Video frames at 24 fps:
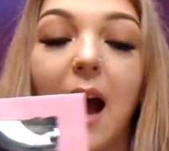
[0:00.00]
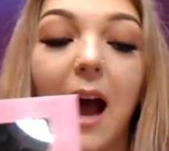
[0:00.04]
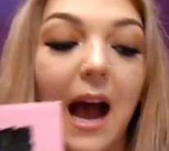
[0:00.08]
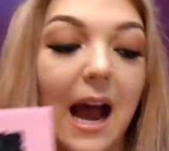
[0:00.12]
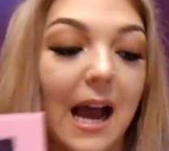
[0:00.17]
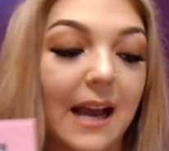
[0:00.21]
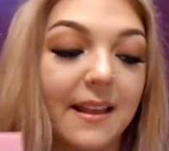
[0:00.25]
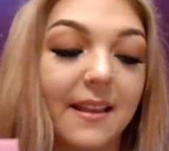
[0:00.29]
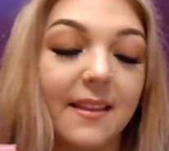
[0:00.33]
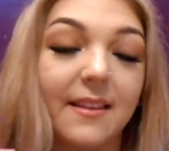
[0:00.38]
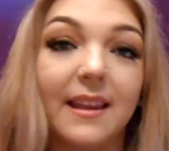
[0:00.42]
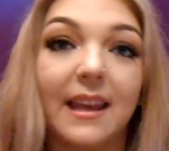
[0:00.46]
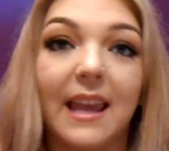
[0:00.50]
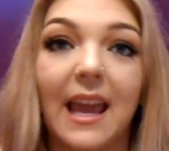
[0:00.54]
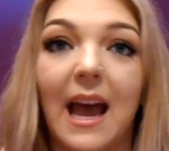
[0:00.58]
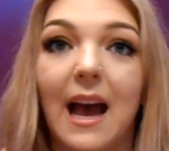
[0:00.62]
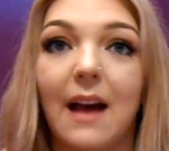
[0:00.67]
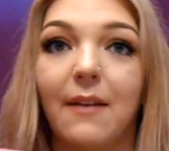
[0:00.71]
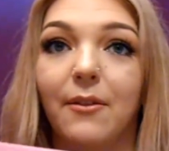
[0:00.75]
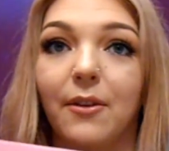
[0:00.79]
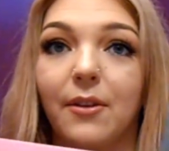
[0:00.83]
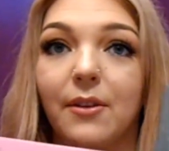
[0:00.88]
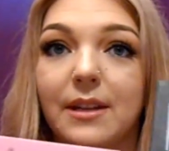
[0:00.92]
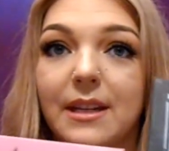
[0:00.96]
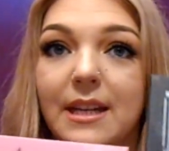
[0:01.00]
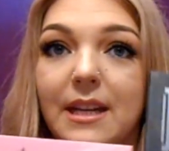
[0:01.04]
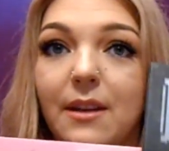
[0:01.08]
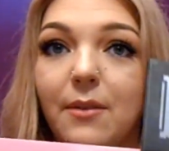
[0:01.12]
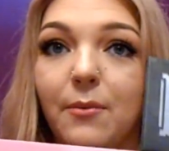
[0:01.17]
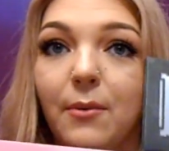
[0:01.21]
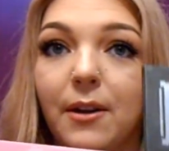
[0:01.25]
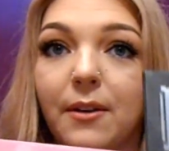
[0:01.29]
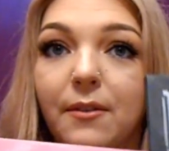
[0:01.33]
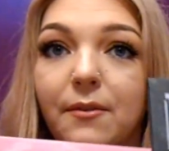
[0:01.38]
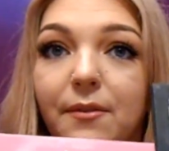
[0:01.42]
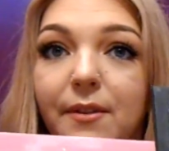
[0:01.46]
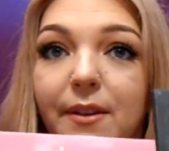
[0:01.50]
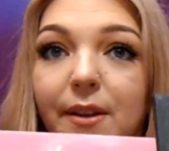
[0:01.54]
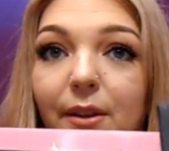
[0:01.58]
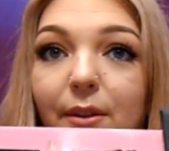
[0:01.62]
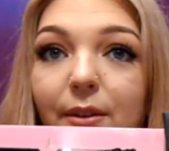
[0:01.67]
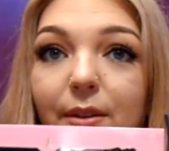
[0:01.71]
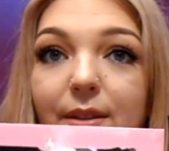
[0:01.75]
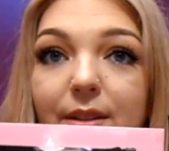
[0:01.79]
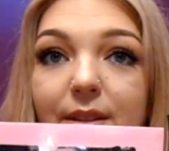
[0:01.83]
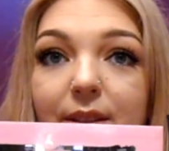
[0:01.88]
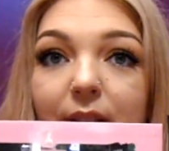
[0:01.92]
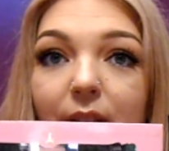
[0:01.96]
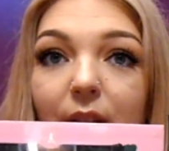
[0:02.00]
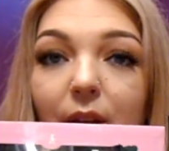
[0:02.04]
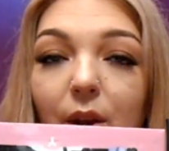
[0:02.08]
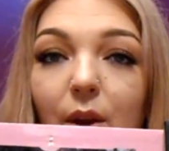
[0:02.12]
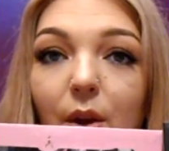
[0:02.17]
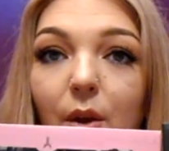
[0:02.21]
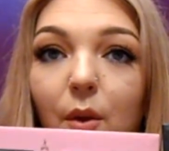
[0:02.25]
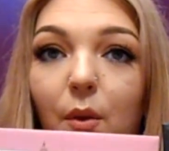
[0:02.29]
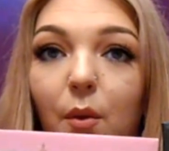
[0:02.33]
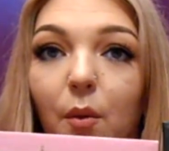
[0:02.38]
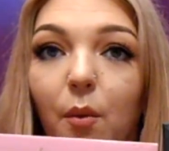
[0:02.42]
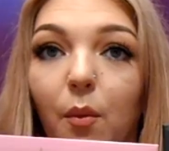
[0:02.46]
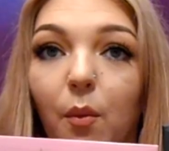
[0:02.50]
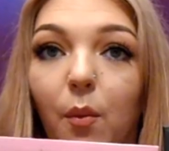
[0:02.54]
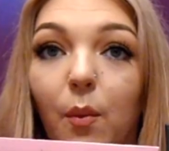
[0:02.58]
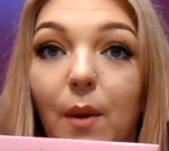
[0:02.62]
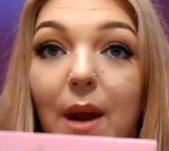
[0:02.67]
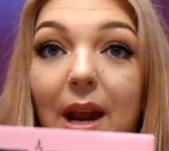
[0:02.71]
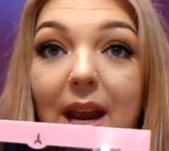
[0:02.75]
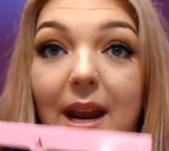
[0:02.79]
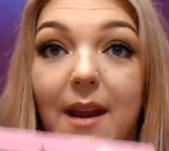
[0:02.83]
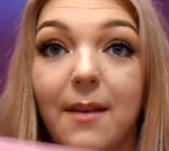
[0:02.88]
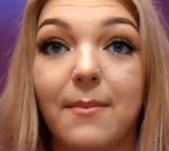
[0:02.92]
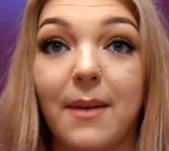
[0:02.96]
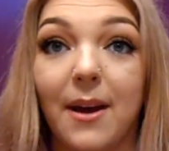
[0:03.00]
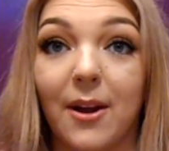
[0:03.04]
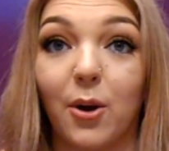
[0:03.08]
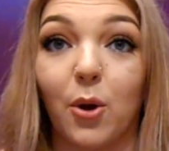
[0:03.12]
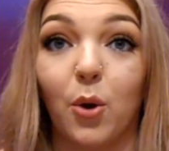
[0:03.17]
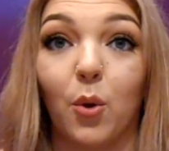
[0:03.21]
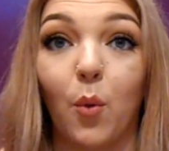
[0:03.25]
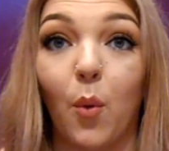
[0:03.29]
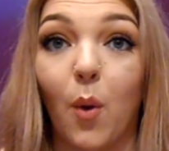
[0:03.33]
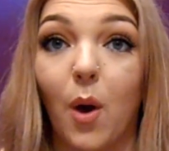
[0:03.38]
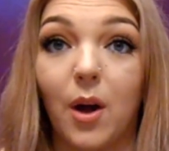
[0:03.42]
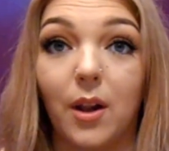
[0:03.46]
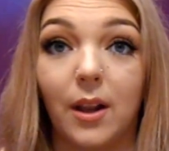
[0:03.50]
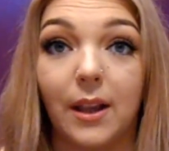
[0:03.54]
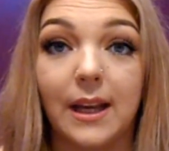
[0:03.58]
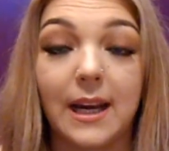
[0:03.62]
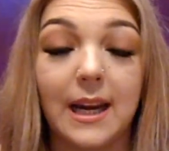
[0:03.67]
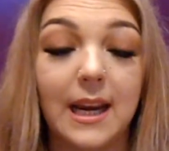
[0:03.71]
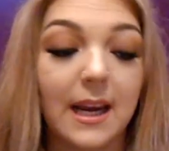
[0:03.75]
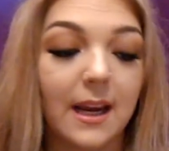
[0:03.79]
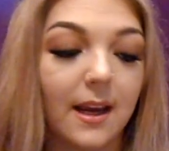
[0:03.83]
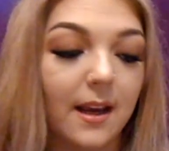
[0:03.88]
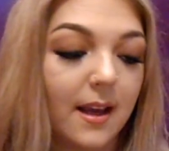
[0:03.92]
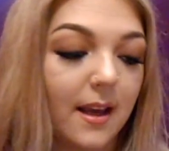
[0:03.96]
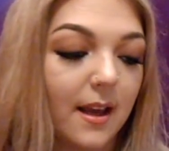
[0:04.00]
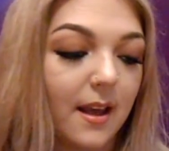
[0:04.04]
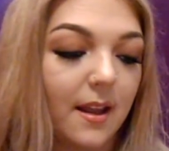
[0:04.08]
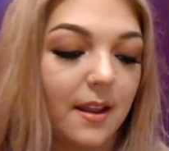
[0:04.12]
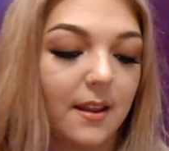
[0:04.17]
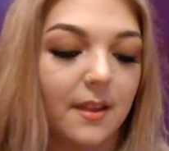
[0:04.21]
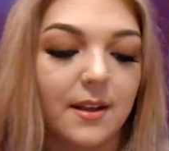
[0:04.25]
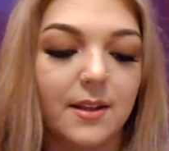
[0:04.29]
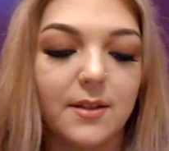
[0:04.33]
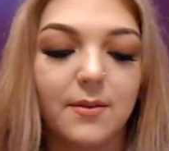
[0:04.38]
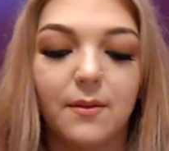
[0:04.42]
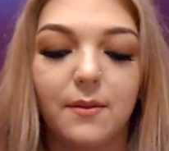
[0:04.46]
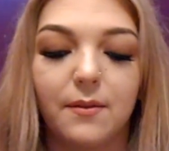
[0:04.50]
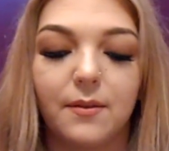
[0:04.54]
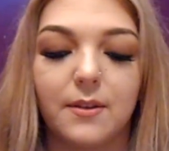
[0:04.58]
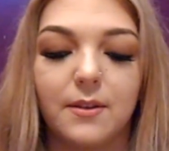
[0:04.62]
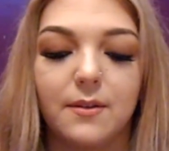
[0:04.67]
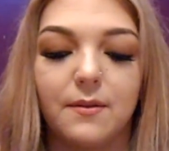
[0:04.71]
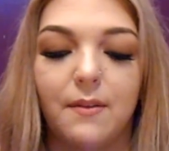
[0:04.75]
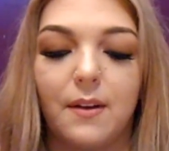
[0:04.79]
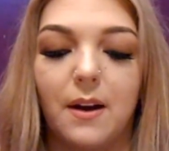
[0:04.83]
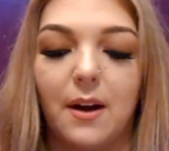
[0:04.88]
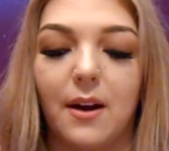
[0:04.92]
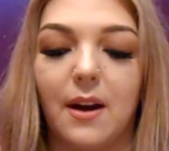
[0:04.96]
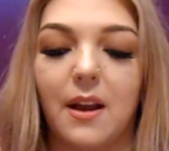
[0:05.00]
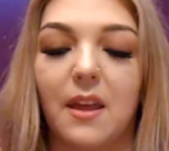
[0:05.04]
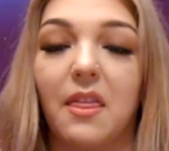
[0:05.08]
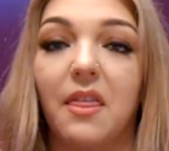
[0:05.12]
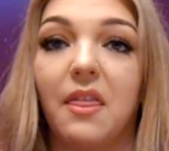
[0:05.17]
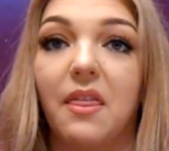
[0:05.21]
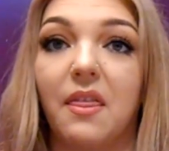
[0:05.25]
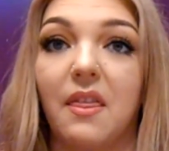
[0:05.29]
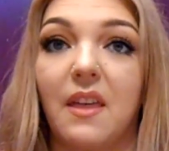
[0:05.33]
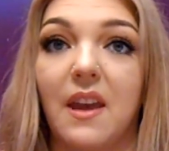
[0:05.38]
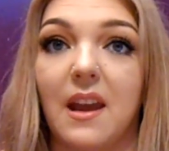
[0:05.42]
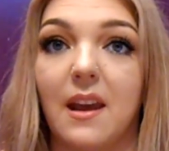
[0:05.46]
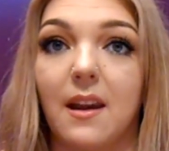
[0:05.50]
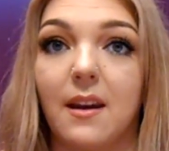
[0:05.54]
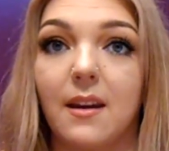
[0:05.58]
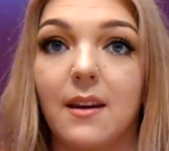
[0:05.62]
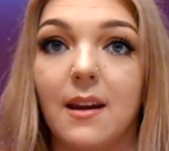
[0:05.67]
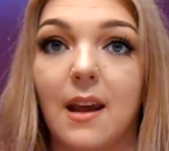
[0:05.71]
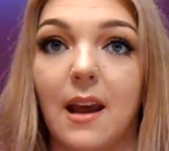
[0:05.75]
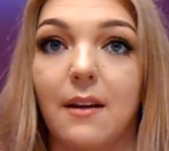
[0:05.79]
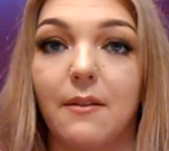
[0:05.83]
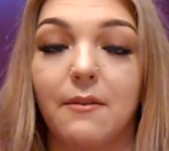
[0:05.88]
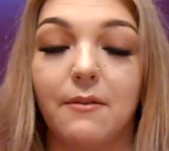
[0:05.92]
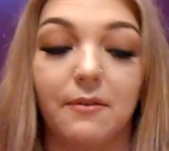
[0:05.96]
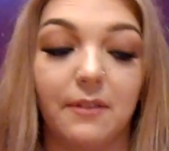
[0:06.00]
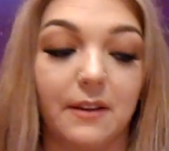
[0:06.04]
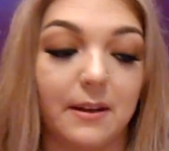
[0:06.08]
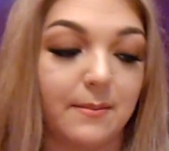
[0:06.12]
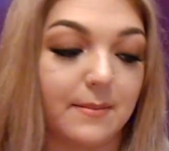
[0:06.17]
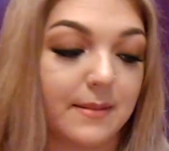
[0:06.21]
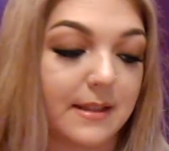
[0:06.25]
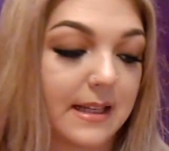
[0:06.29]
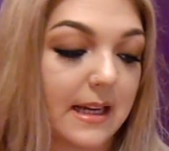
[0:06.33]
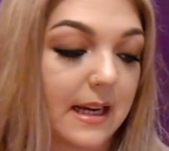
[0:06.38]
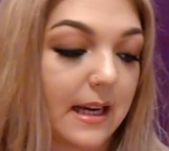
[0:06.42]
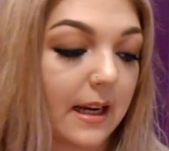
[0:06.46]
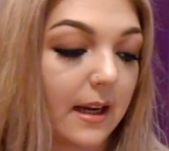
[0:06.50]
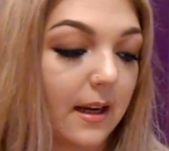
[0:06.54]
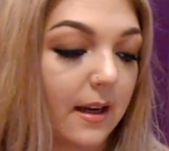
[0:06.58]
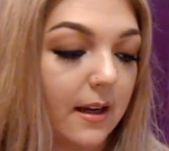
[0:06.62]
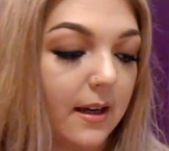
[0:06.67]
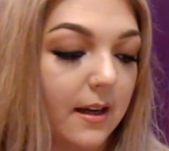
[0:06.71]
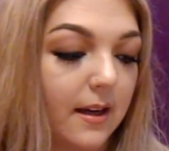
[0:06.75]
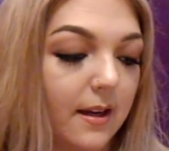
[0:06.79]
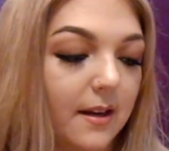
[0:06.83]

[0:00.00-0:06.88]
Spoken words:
I think the Kat Von D one feels way better quality. This one feels very thin and flimsy.